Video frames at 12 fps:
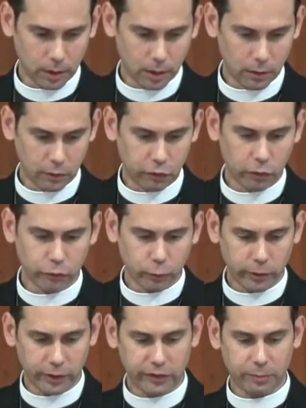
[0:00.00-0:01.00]
The church
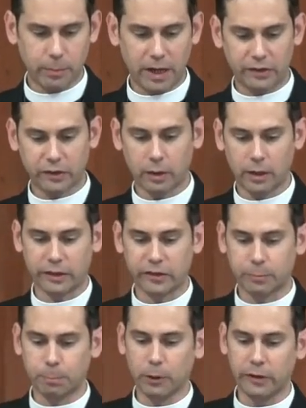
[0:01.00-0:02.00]
ordinance makes
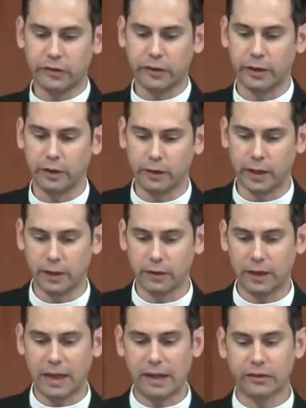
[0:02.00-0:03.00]
explicit that in the
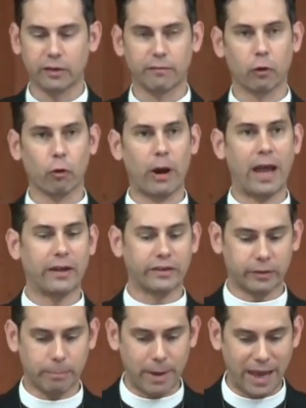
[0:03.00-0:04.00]
case of
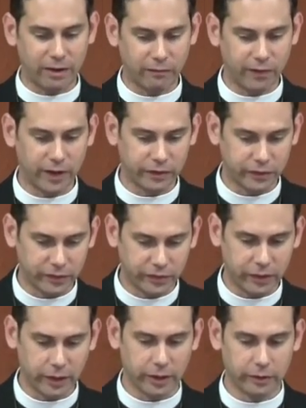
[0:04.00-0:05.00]
crass, manifest
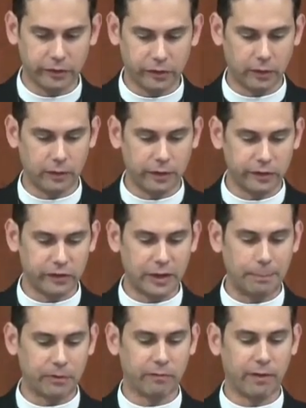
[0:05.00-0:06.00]
sins, these
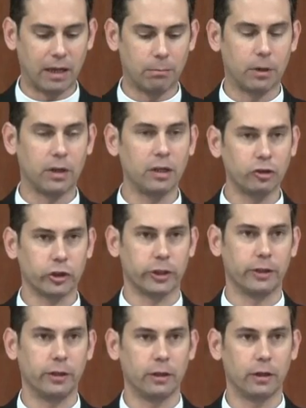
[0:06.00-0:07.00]
steps of
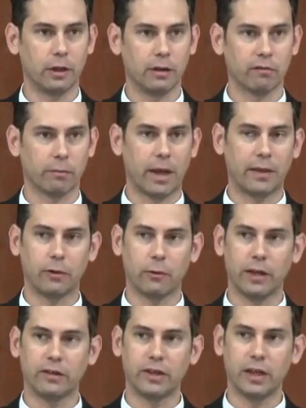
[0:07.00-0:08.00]
admonition from Matthew
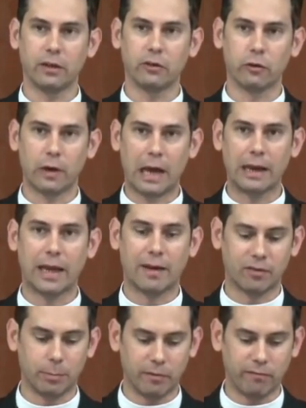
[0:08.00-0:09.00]
18 do not have
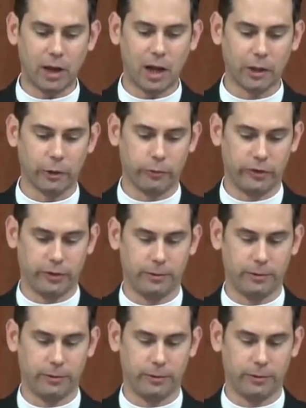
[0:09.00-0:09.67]
to be followed.